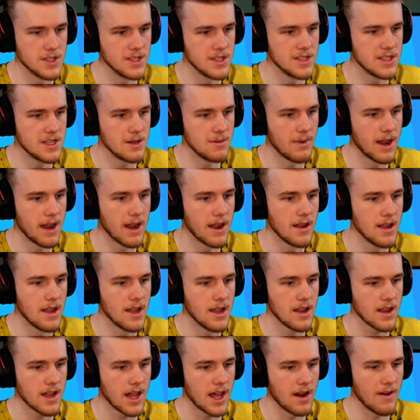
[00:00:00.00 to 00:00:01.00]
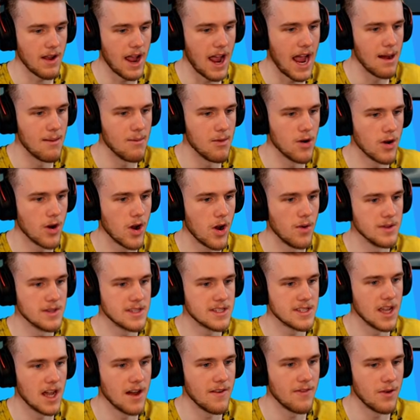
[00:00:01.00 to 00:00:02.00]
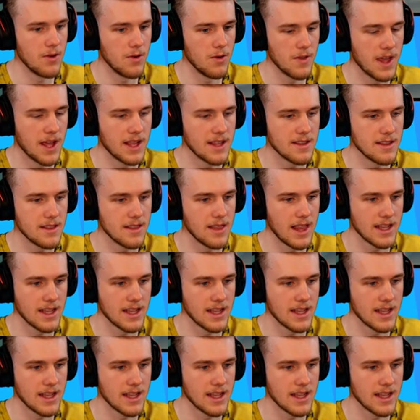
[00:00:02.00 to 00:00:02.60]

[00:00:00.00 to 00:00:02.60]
So you can see my kind of ammo going stuff and all that.